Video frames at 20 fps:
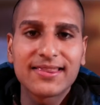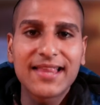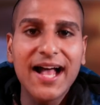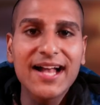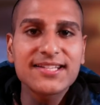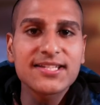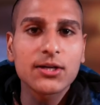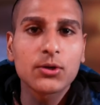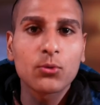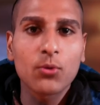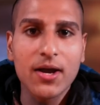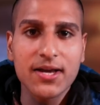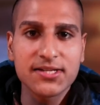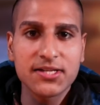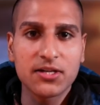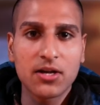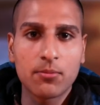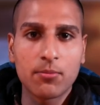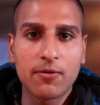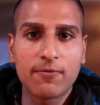That's a
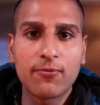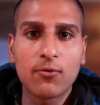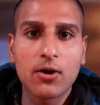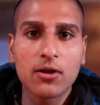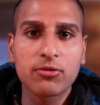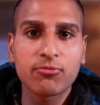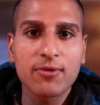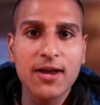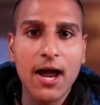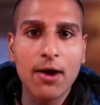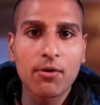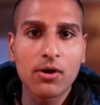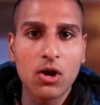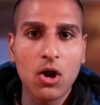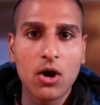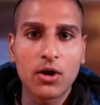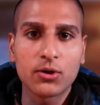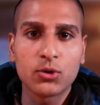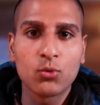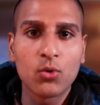crazy number for a 3-hour
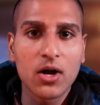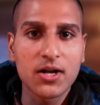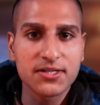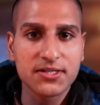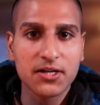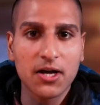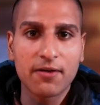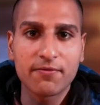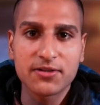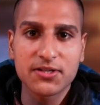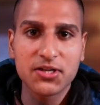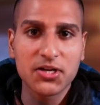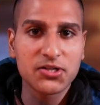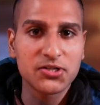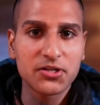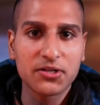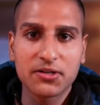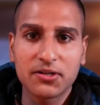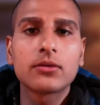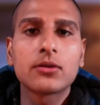long nuanced
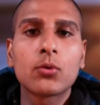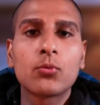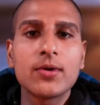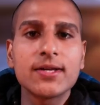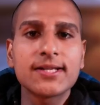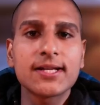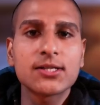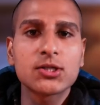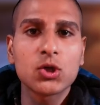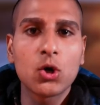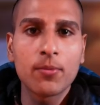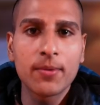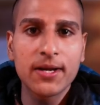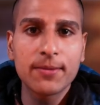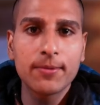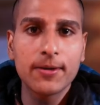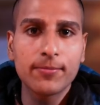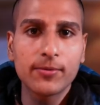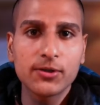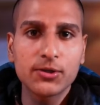conversation. The reason so many
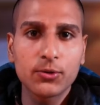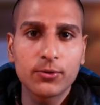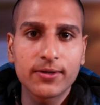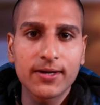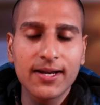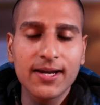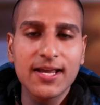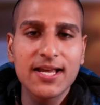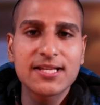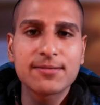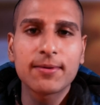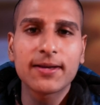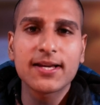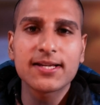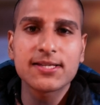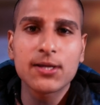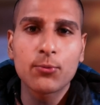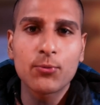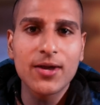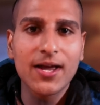people tuned in is
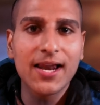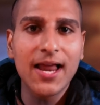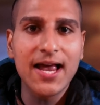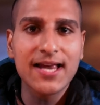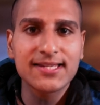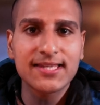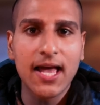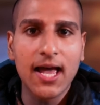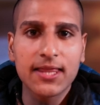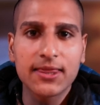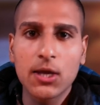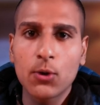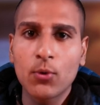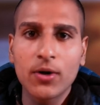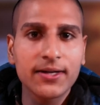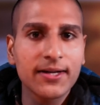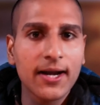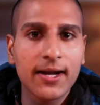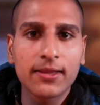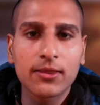because they realized that they
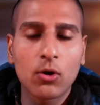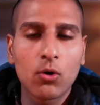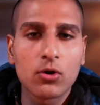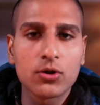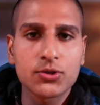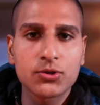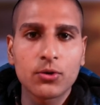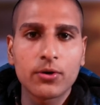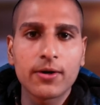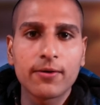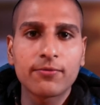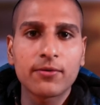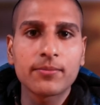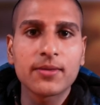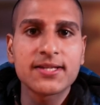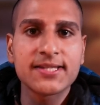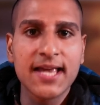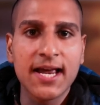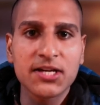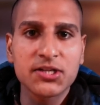weren't getting the whole story from
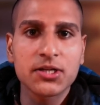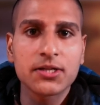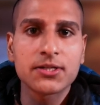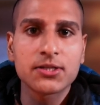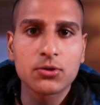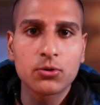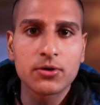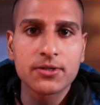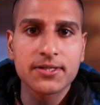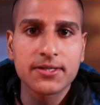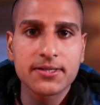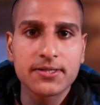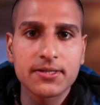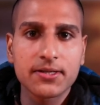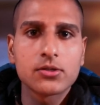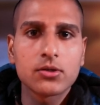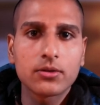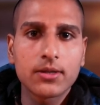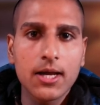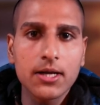the sanctioned sources.
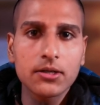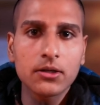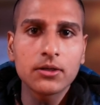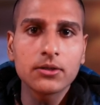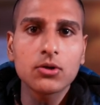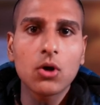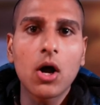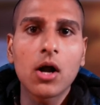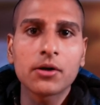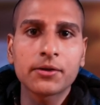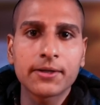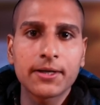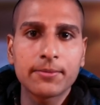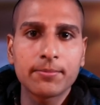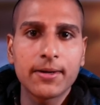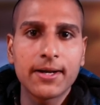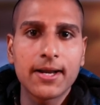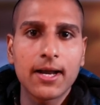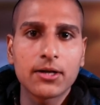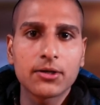So they turned to alternate
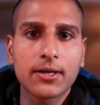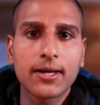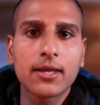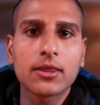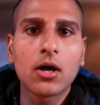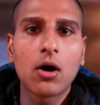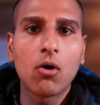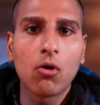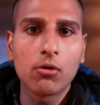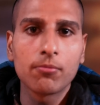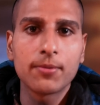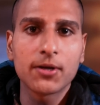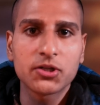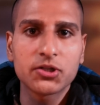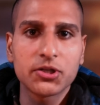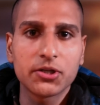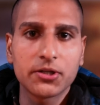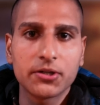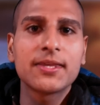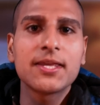media to get the whole
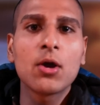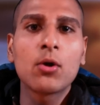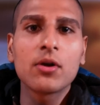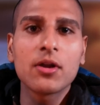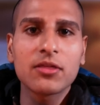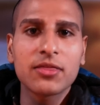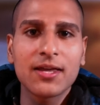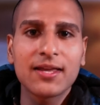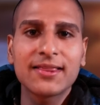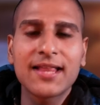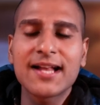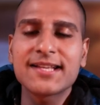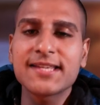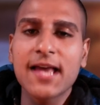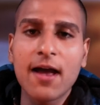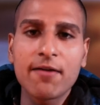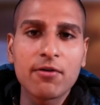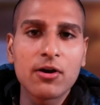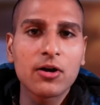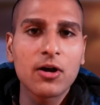picture. The only thing that's
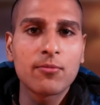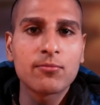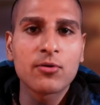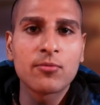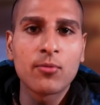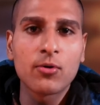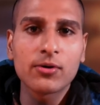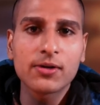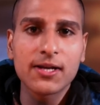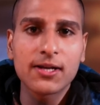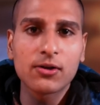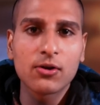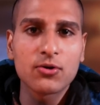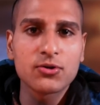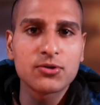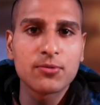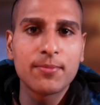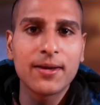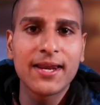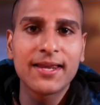ever come remotely
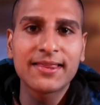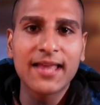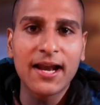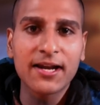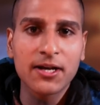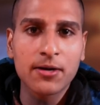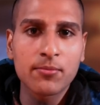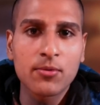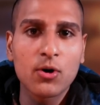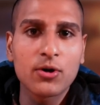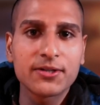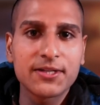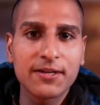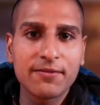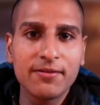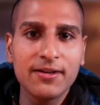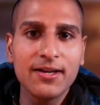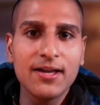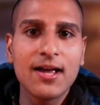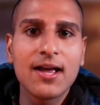close to beating that number on
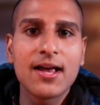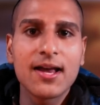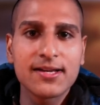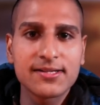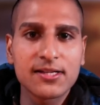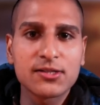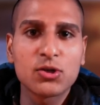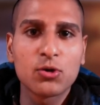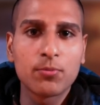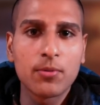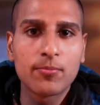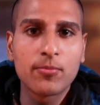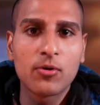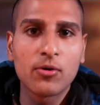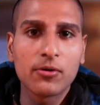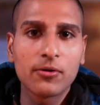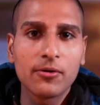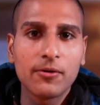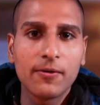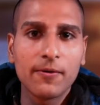TV is the Super Bowl.